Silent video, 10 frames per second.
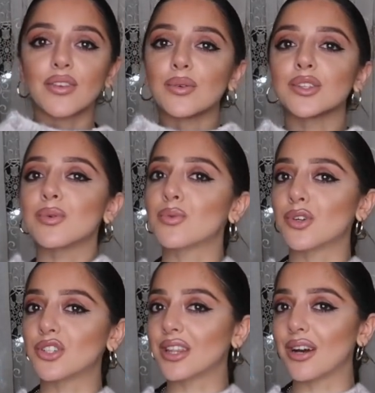If anyone's been
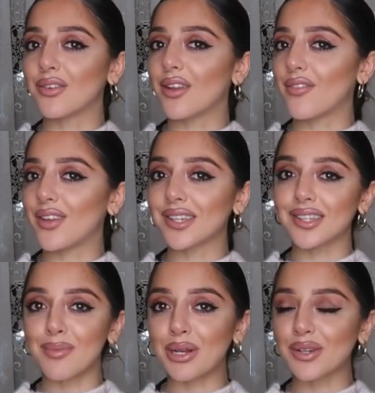watching that on
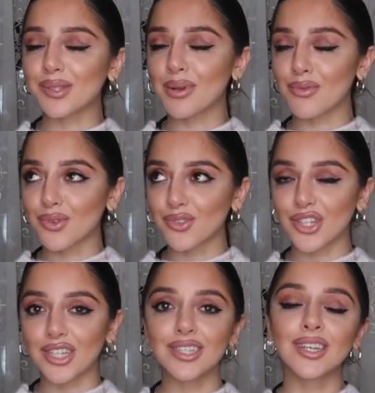Netflix, let me know, it's a bit
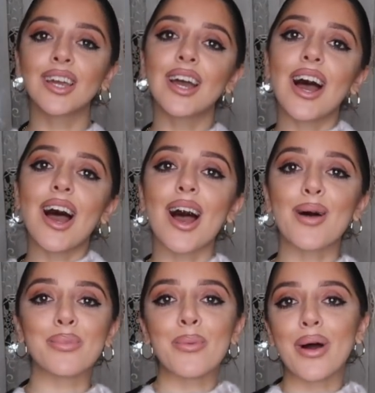raunchy.
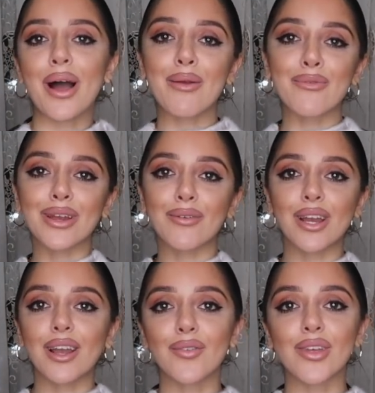Um, but I really,
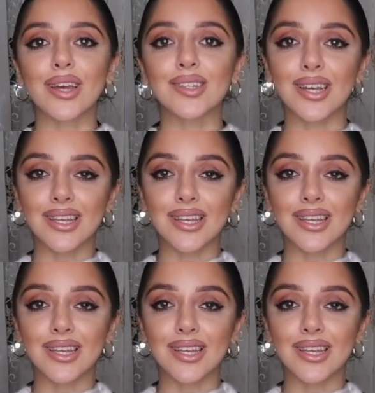really love this.